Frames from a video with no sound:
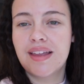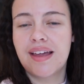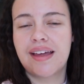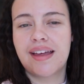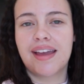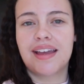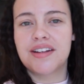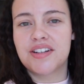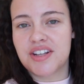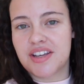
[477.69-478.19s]

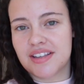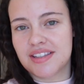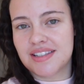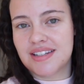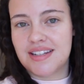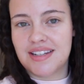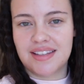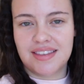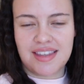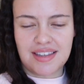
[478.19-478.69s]
I
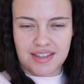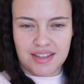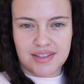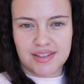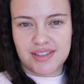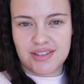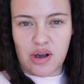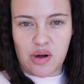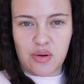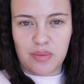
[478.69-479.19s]
just, this
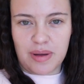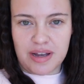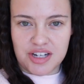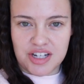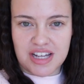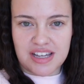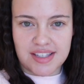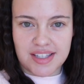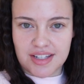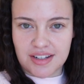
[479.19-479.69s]
is so
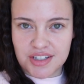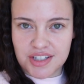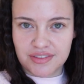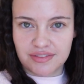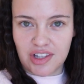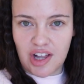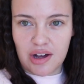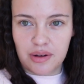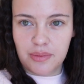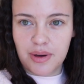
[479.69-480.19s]
much easier to
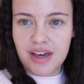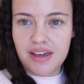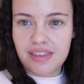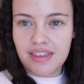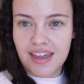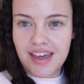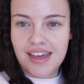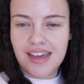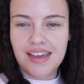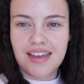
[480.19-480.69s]
vlog with
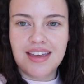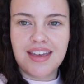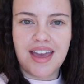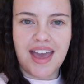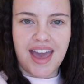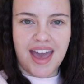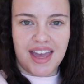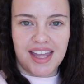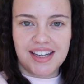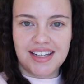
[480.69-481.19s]

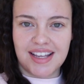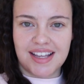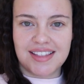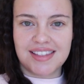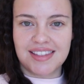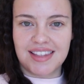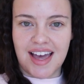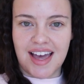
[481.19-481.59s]
and it's